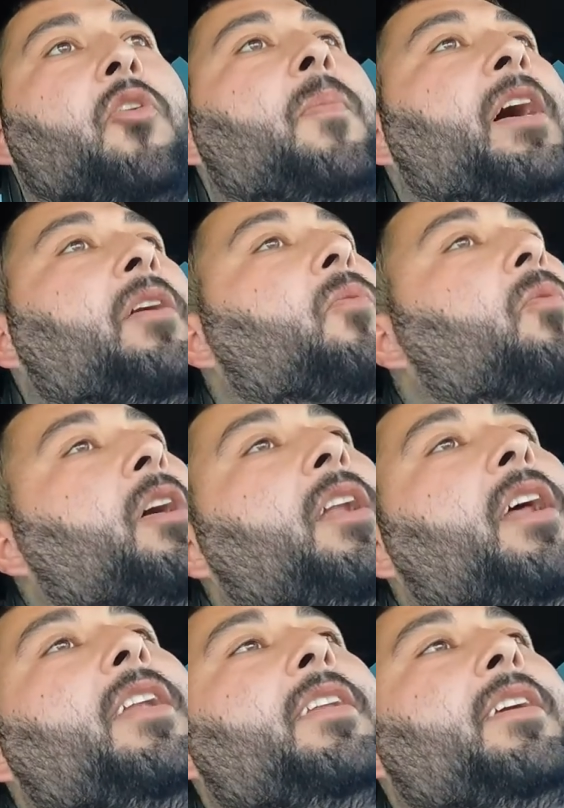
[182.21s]
No matter
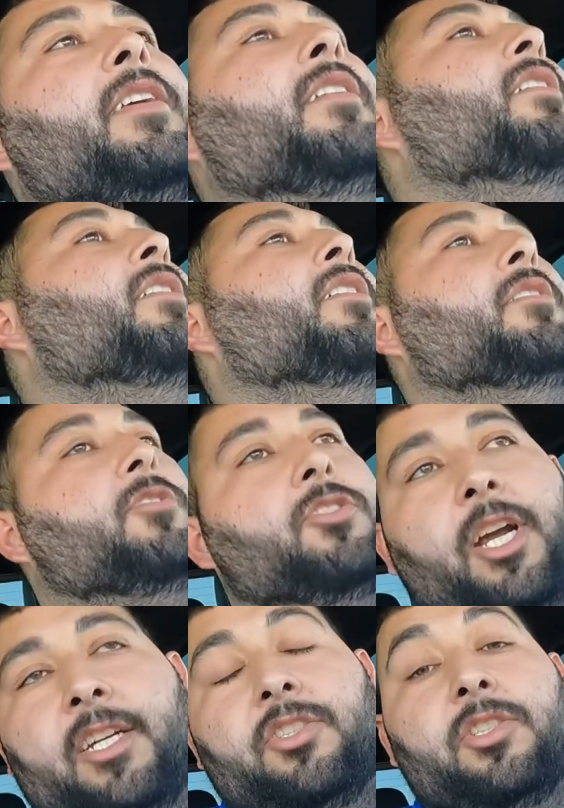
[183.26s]
what I did,
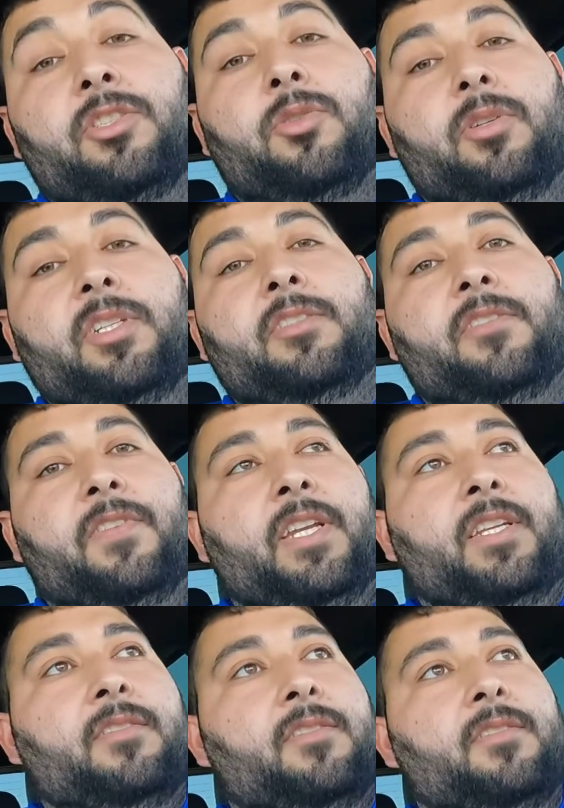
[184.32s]
traction control
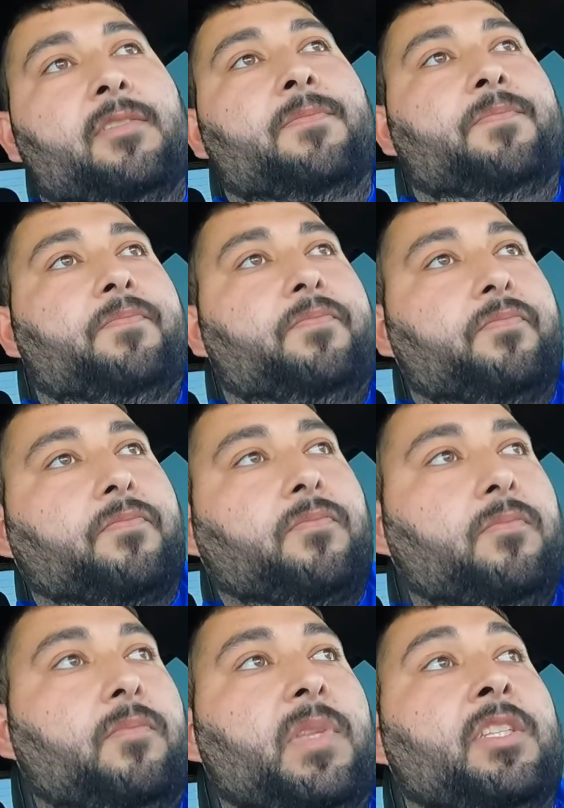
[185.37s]
intervenes,
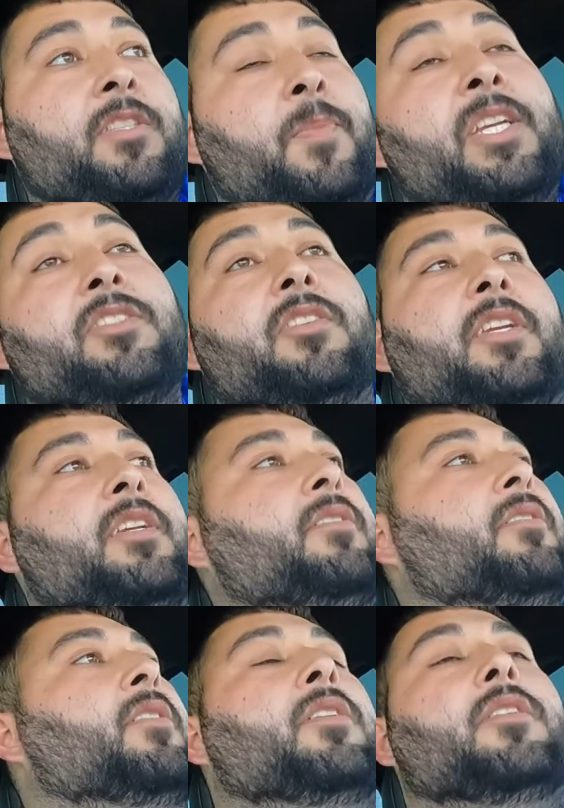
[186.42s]
especially
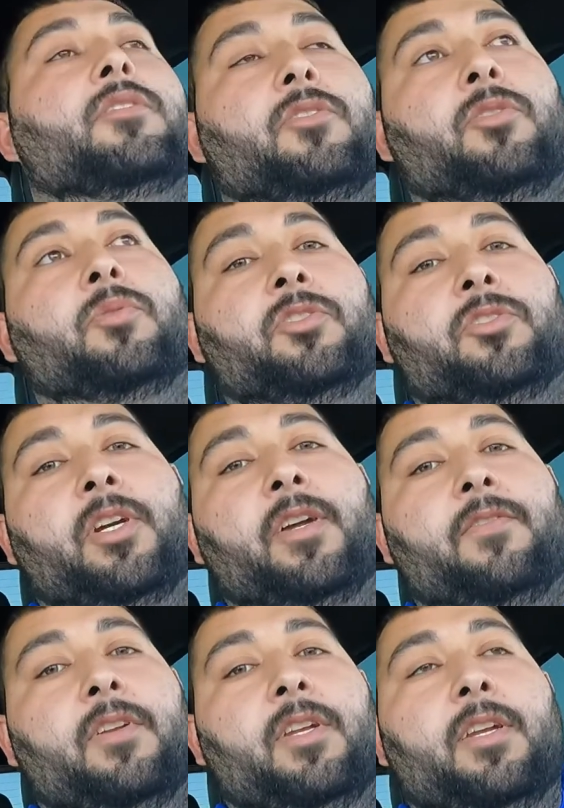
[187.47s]
in 2-wheel
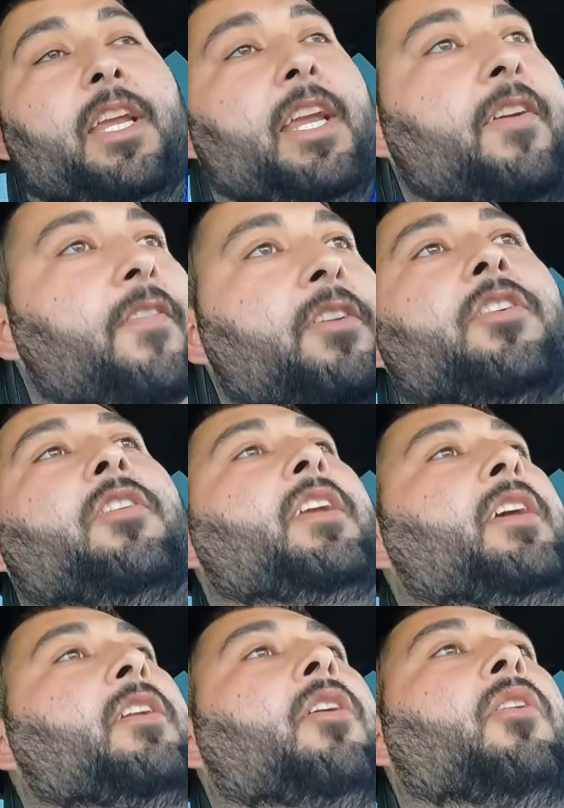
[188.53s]
drive. Even
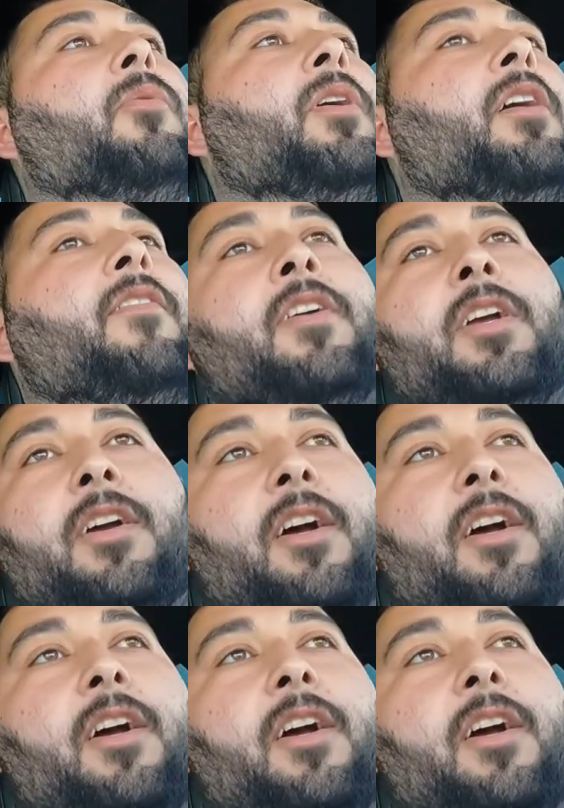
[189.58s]
turning it all the way off.